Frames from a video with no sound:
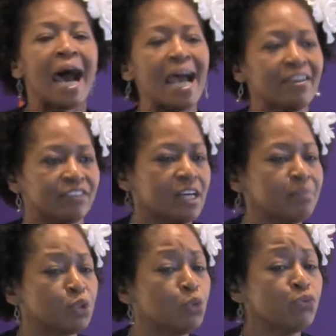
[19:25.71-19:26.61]
I have
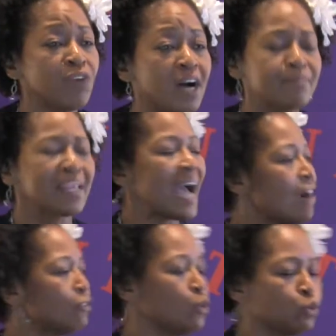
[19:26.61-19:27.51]
come too far.
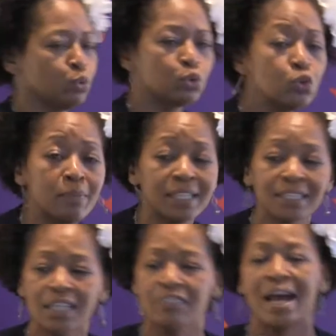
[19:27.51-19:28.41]
I've gone through too much
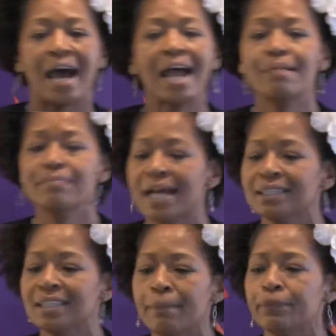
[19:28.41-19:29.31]
stuff. I am
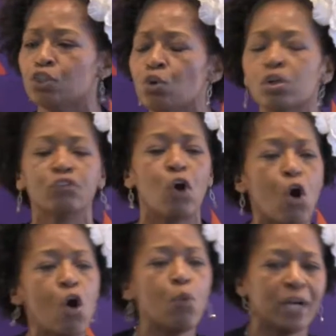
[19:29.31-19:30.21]
not stopping short of
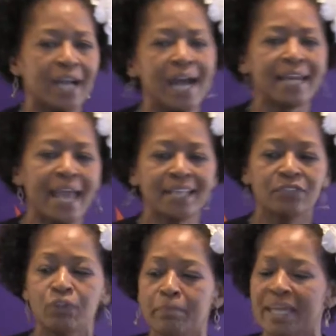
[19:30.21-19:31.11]
all what God
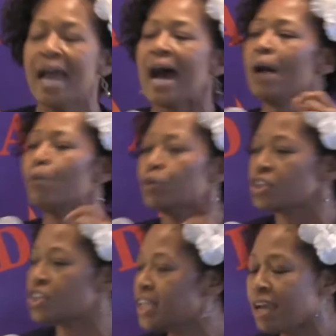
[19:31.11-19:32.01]
has for me. I
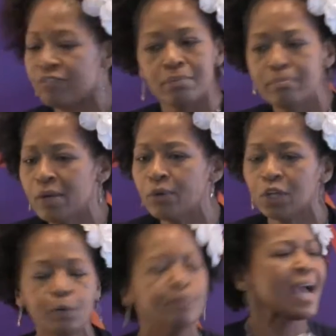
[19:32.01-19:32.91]
want to see every
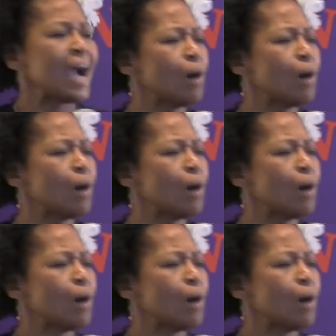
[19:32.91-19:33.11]
miracle.